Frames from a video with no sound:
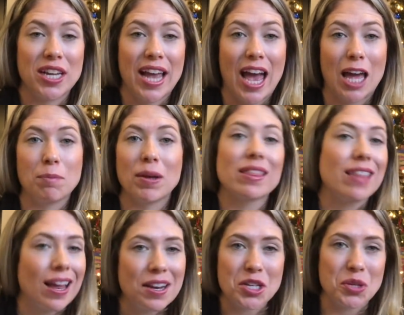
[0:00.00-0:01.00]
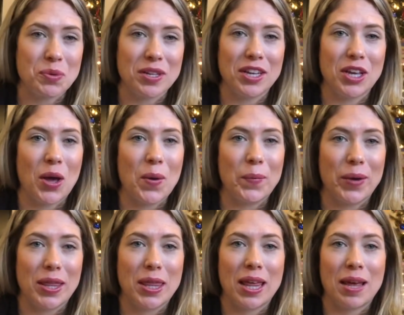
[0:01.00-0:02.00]
had, but that doesn't really go
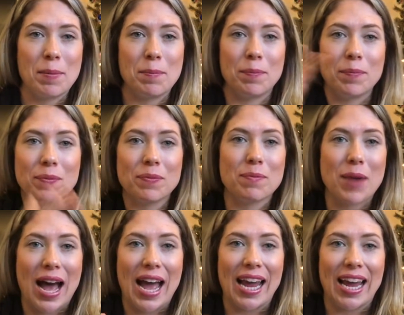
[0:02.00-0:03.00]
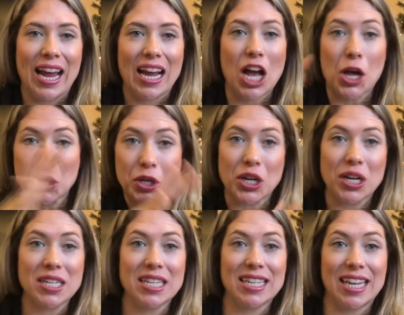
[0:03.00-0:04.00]
with my
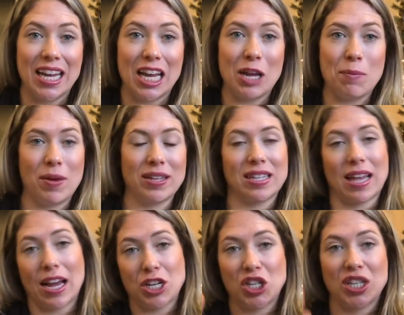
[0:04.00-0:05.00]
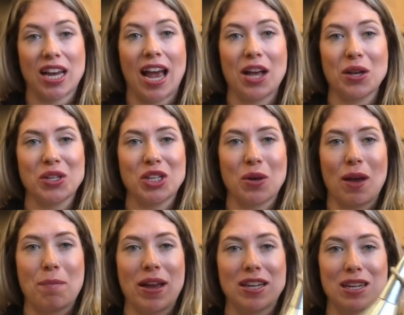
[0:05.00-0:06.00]
color scheme / style. So
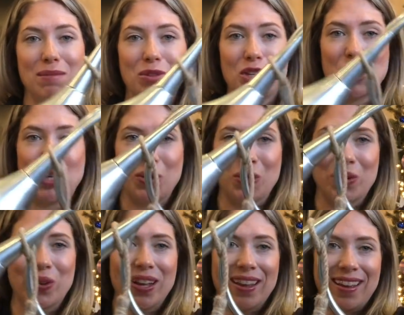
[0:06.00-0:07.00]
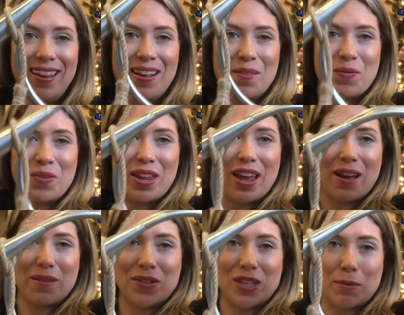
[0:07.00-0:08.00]
I picked up 2
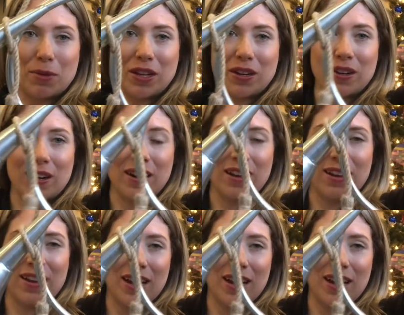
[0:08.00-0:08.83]
of similar